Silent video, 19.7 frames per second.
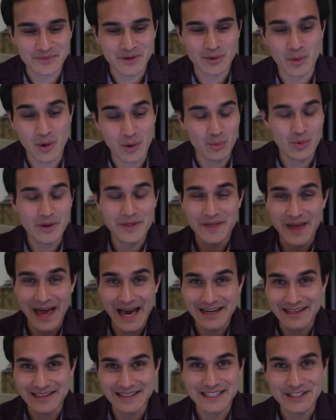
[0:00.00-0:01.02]
with the
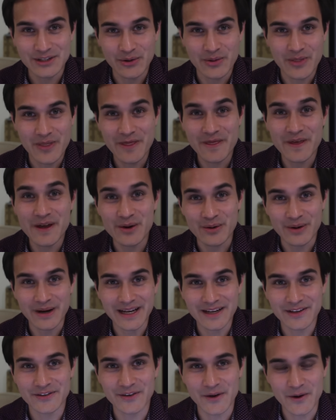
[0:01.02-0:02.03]
analyst's own
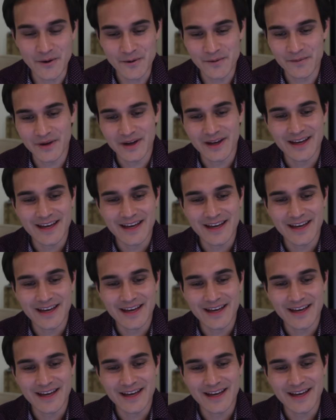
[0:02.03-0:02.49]
theory. So